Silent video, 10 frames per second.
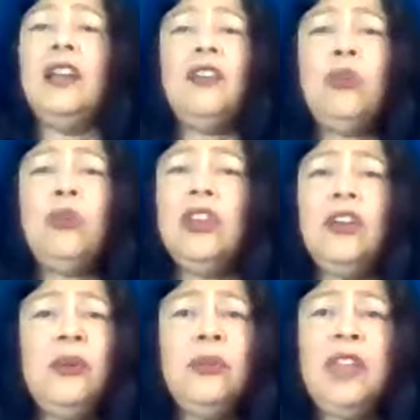
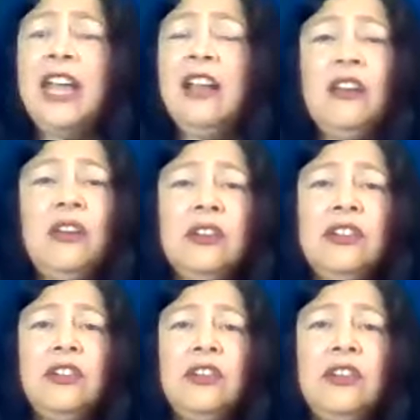although they looked,
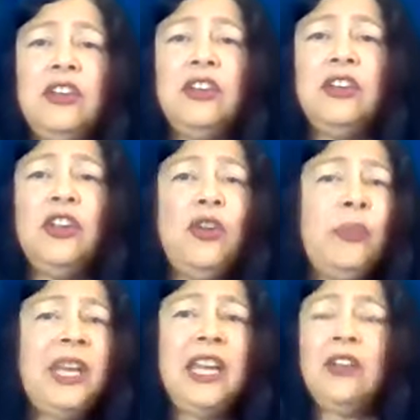nobody
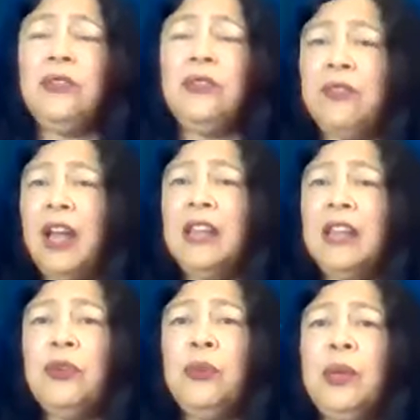could find the
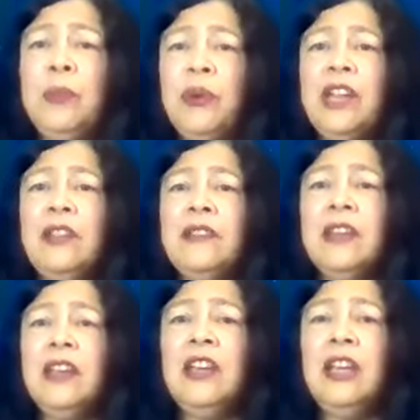Ruby Prince.
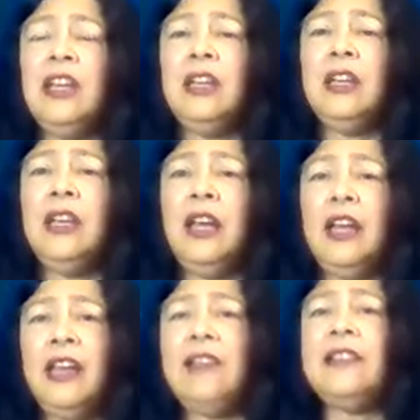And
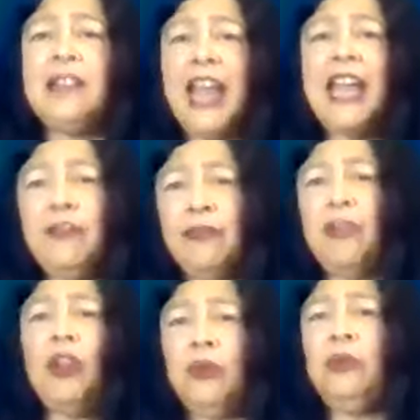as day
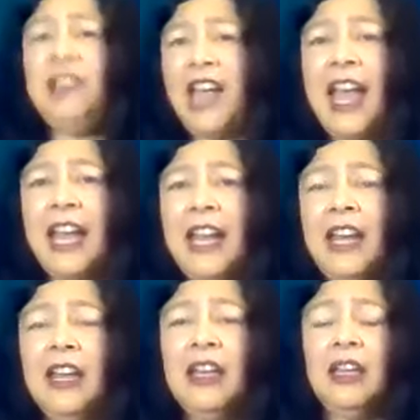followed day,
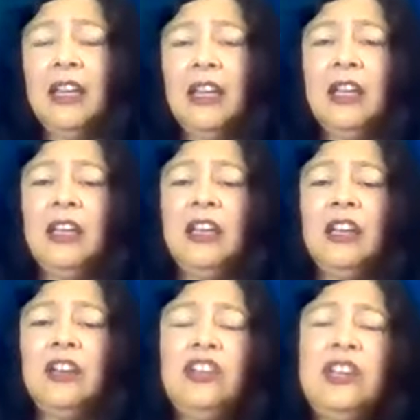
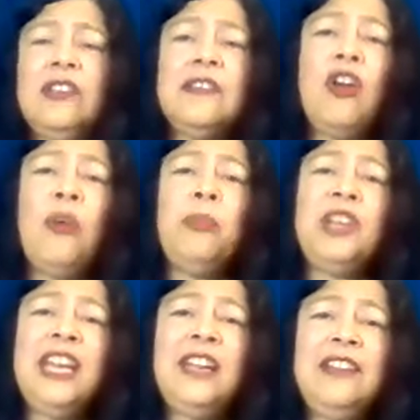she stopped
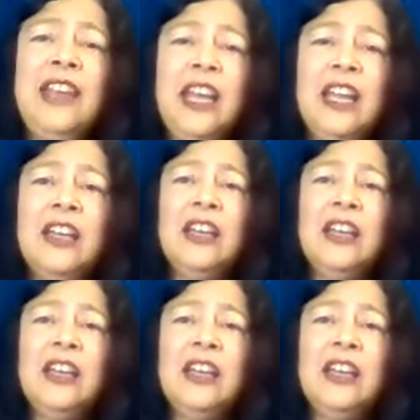eating.